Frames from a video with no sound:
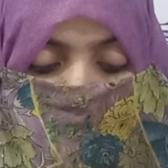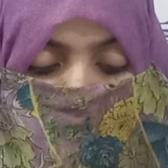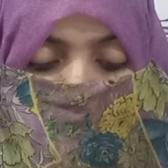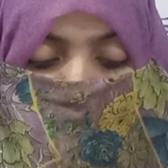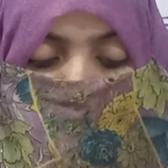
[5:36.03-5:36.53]

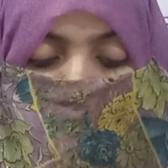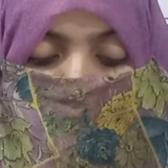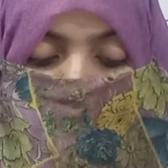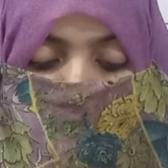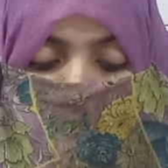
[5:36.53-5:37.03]
which could
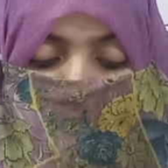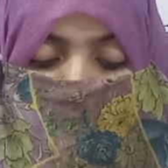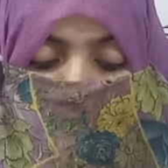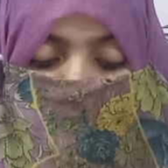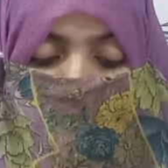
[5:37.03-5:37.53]
host
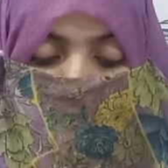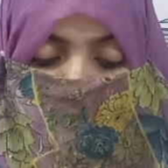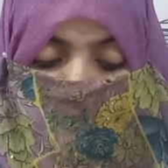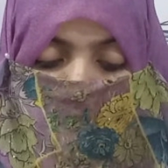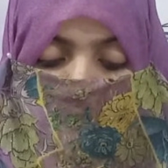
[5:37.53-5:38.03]
an
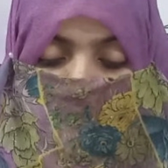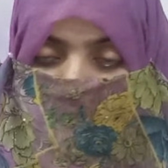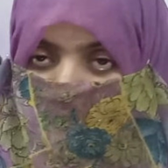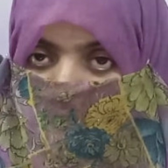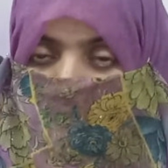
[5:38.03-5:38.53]
exploit
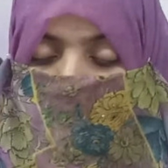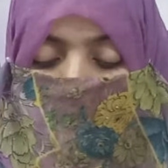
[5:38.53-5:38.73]
kit,